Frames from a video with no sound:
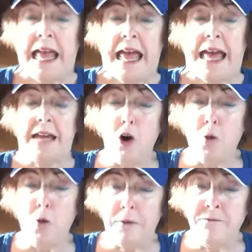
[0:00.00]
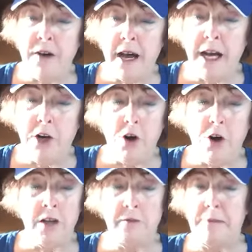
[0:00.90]
had opened fire
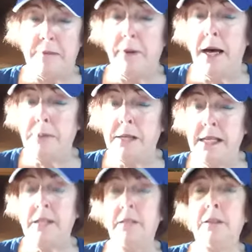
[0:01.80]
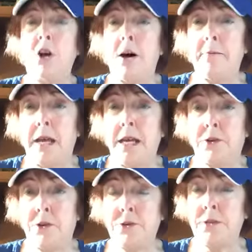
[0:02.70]
on Republican
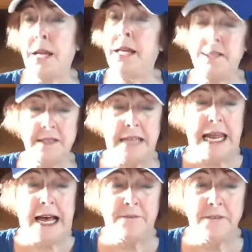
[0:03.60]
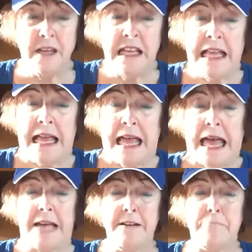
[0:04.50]
lawmakers and staff
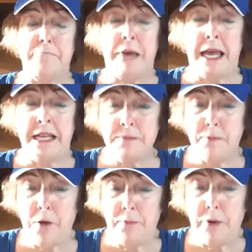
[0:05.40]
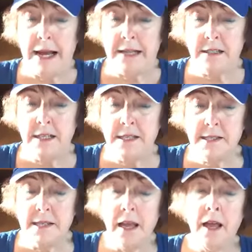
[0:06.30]
at a baseball
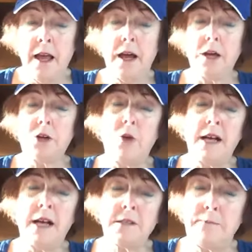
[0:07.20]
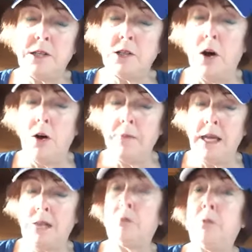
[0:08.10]
practice across the Potomac
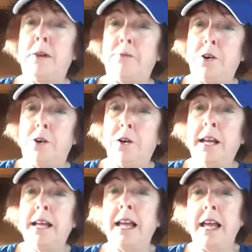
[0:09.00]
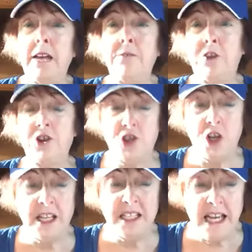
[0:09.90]
River in
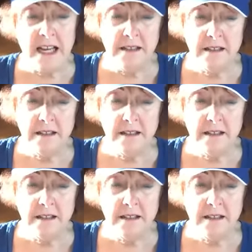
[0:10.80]
Virginia.